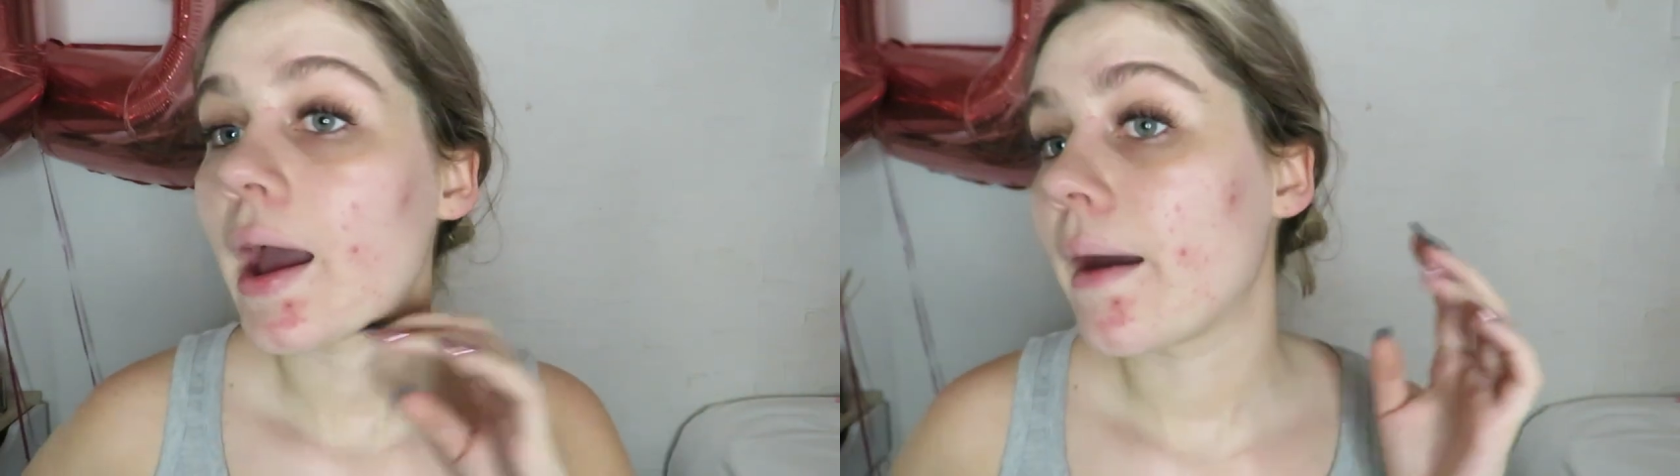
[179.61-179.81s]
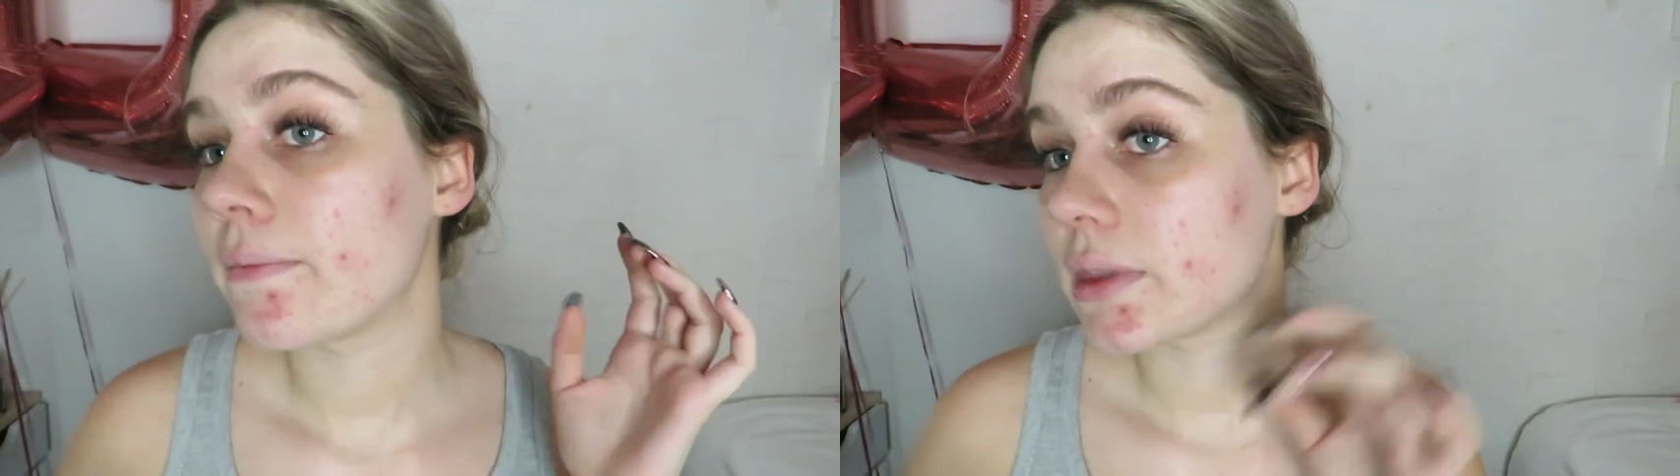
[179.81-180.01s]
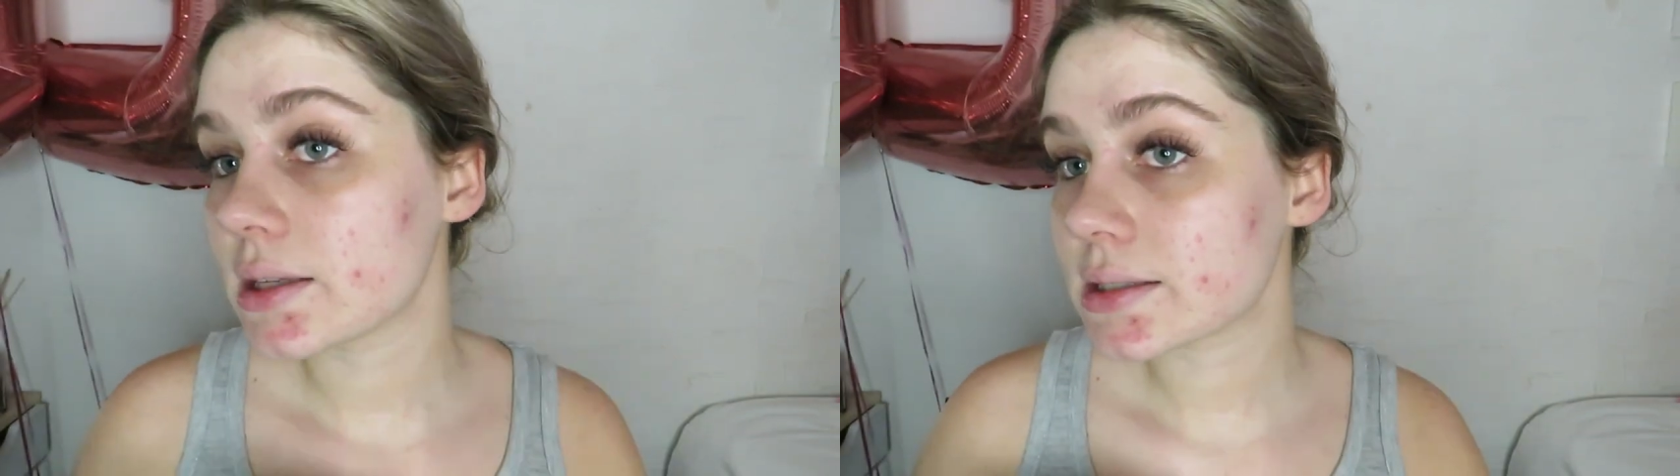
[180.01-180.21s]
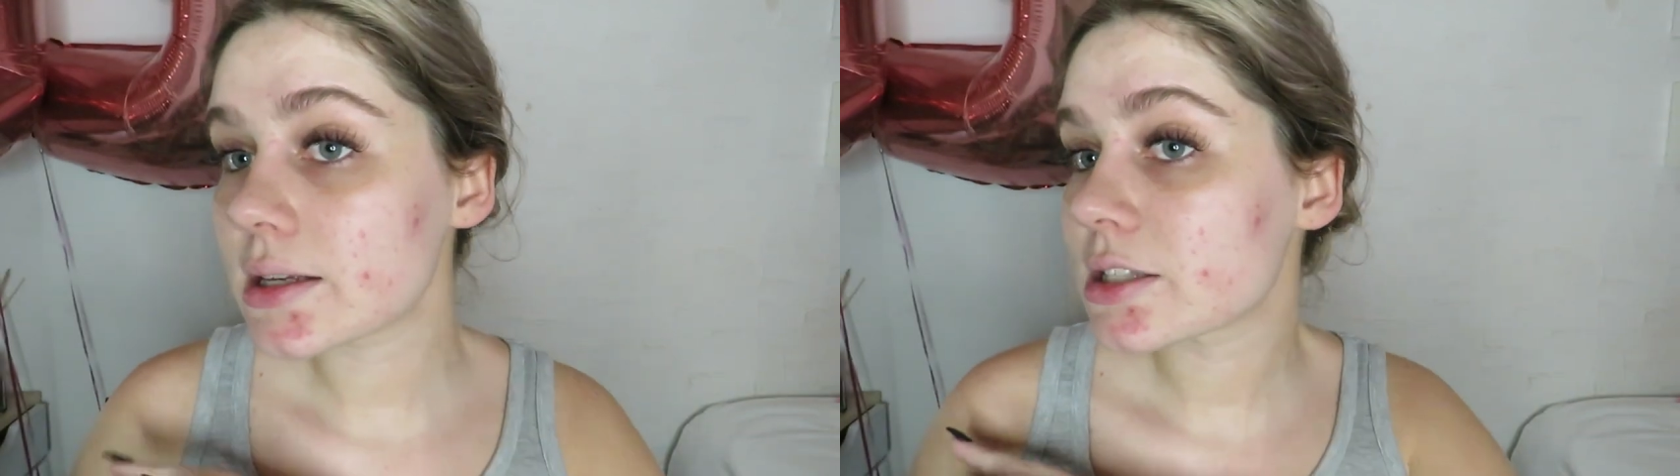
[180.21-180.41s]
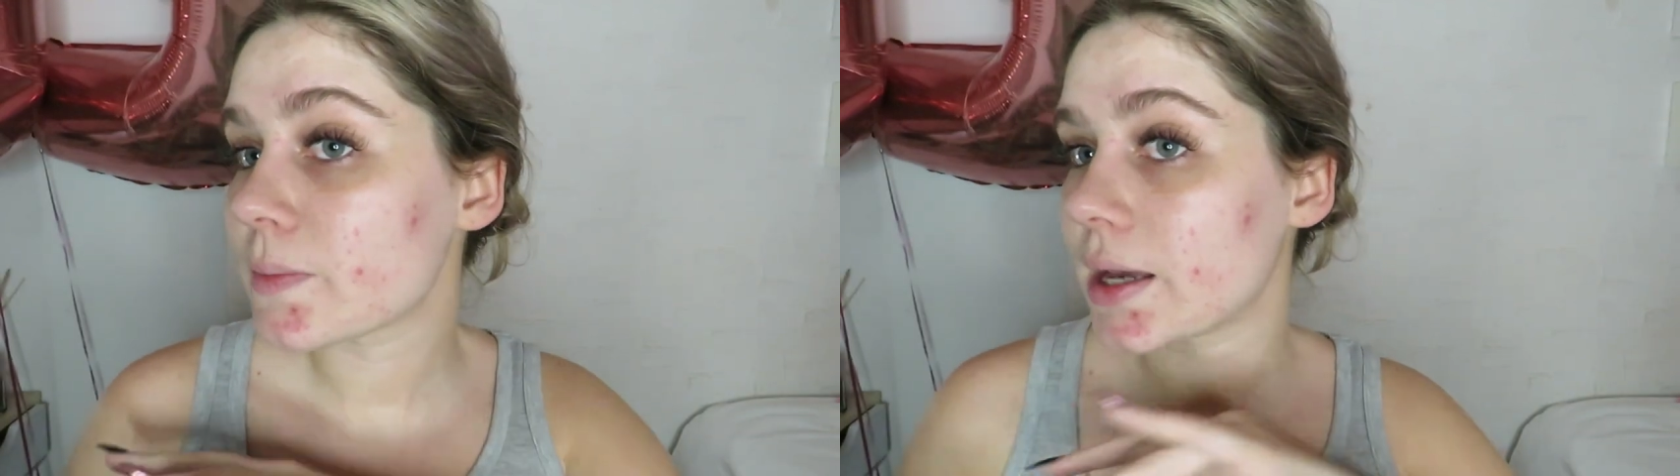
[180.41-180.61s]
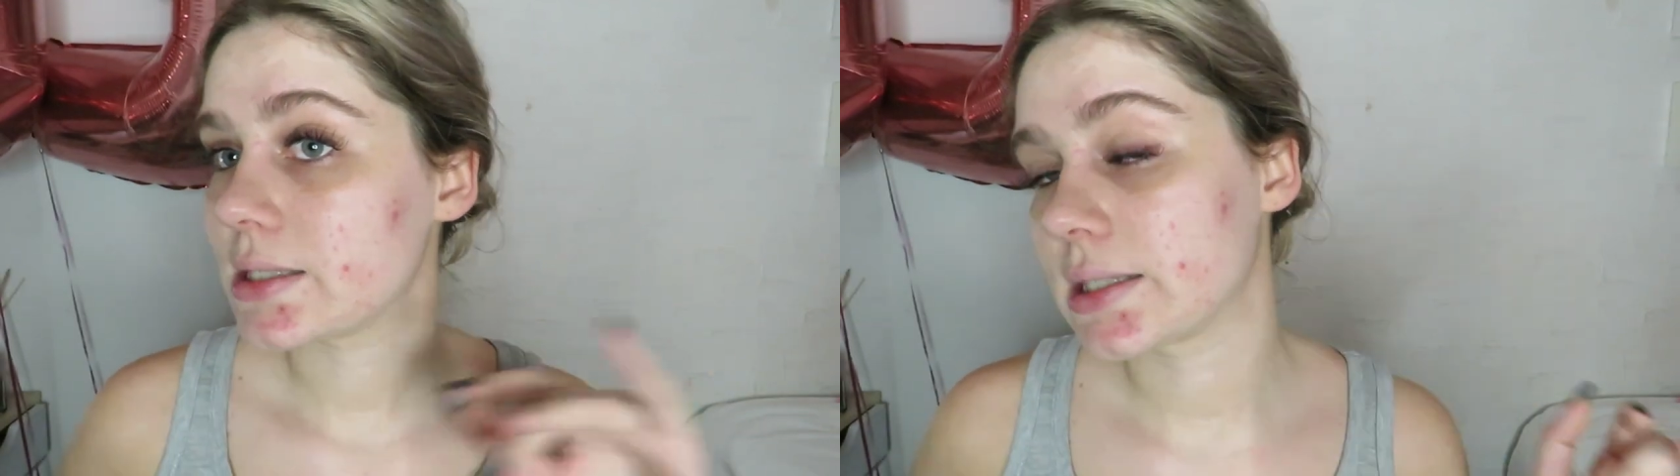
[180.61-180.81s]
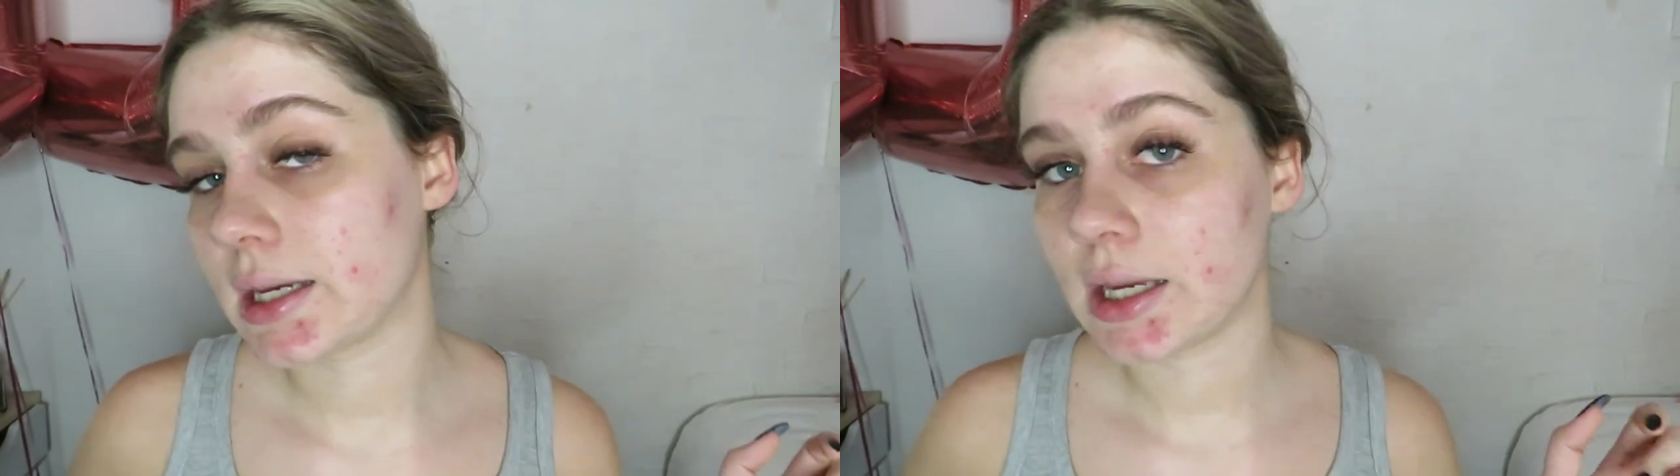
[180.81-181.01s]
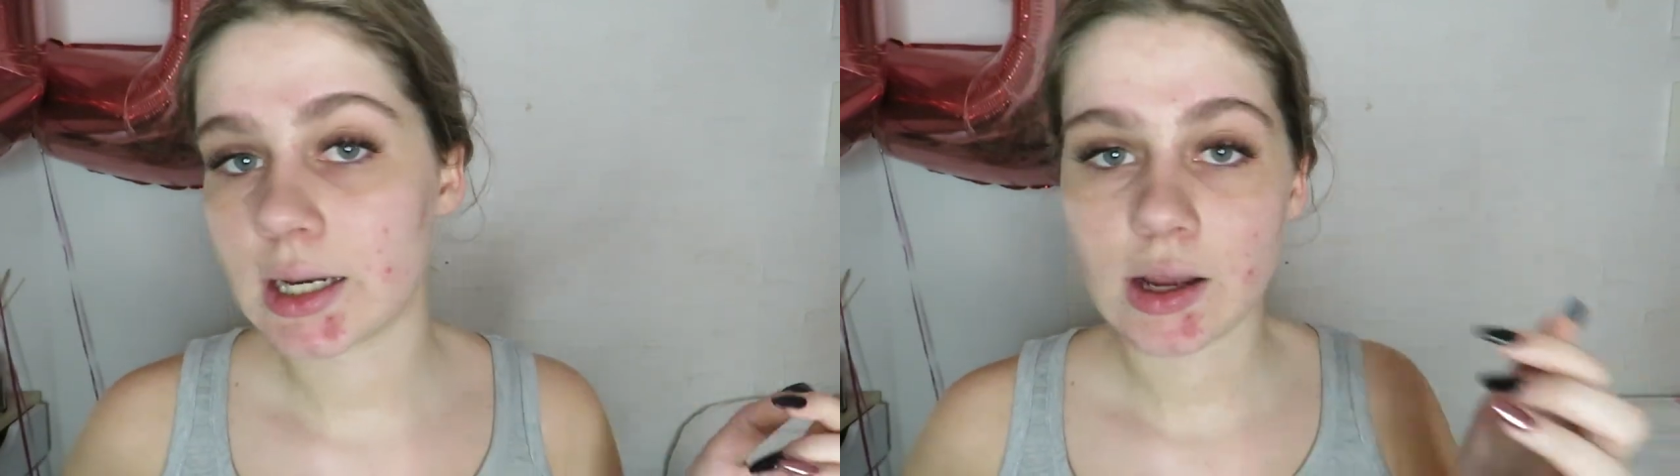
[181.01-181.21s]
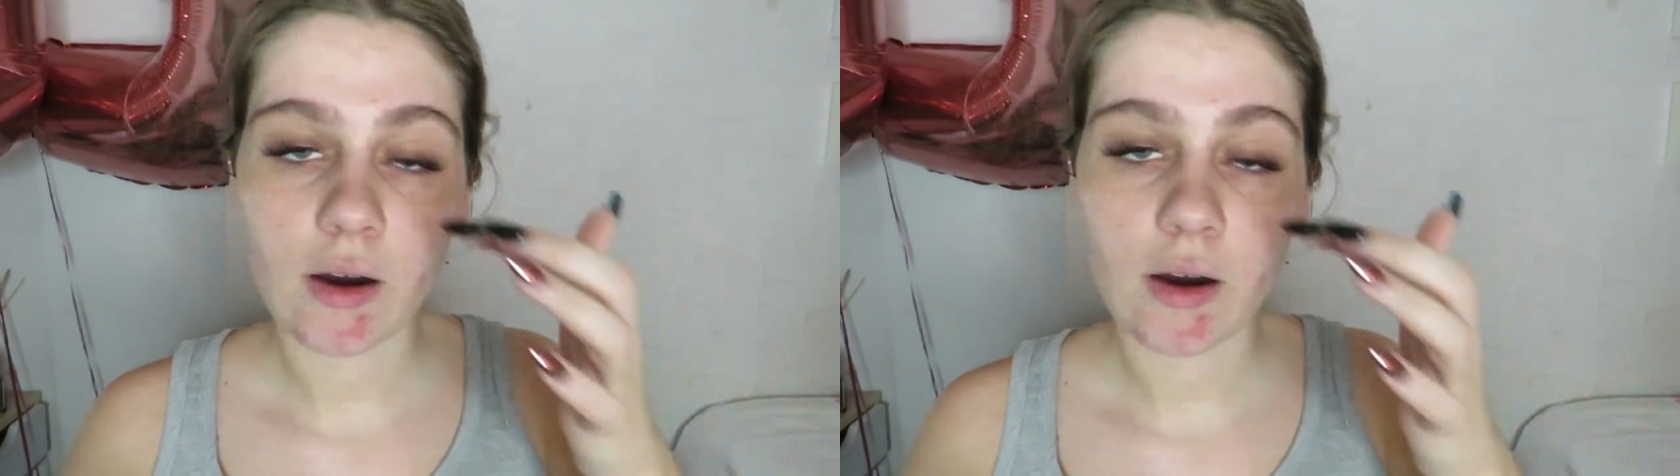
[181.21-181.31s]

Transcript: and this is my skin.